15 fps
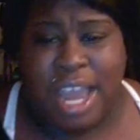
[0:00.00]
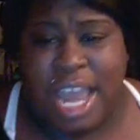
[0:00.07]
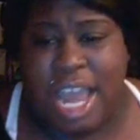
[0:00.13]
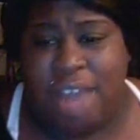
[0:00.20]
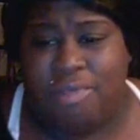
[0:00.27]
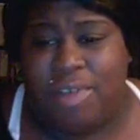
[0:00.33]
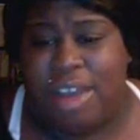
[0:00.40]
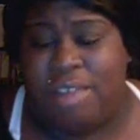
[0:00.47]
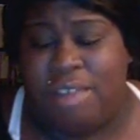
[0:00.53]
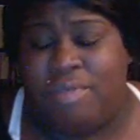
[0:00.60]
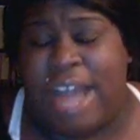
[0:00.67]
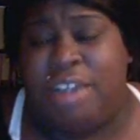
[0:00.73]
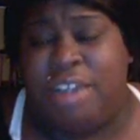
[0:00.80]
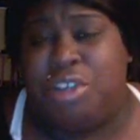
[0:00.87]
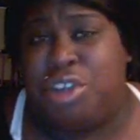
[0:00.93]
If
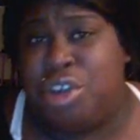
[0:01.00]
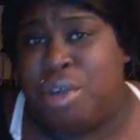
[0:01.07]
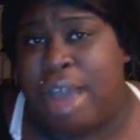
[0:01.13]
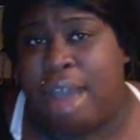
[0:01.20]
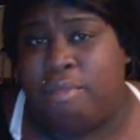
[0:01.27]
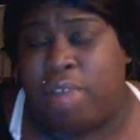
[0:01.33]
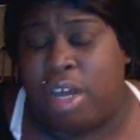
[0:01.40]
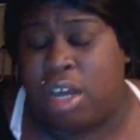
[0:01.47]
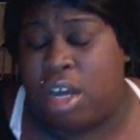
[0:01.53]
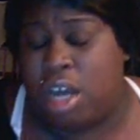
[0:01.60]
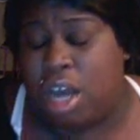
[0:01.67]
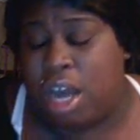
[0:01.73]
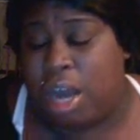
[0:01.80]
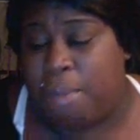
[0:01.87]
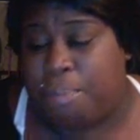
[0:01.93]
I do have
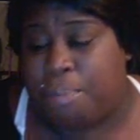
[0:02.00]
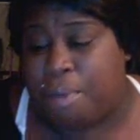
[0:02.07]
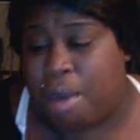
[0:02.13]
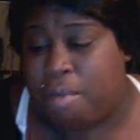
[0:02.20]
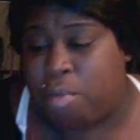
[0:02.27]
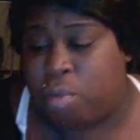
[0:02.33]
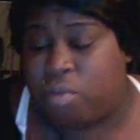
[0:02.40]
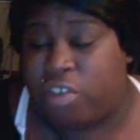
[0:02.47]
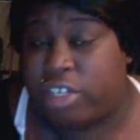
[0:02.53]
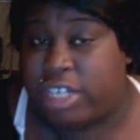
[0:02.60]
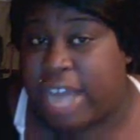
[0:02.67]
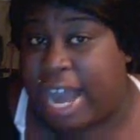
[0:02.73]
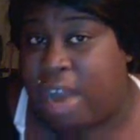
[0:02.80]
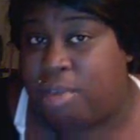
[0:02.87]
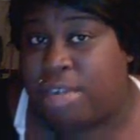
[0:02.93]
a problem with a
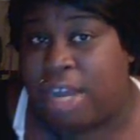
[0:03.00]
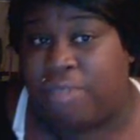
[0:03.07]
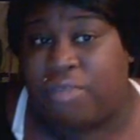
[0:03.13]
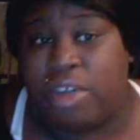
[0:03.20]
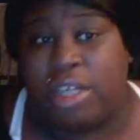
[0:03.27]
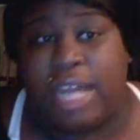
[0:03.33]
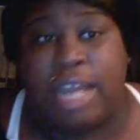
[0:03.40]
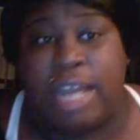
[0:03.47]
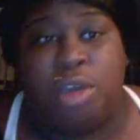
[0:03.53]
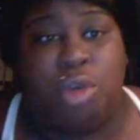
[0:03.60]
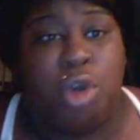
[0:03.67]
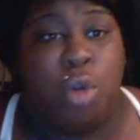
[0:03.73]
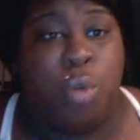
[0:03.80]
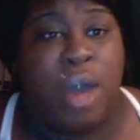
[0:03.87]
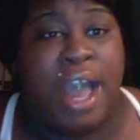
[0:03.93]
child and I feel like, you
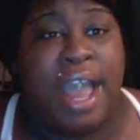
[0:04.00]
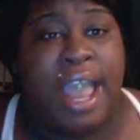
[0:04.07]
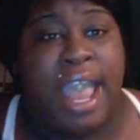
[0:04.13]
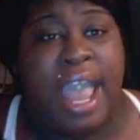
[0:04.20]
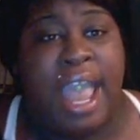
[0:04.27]
know what,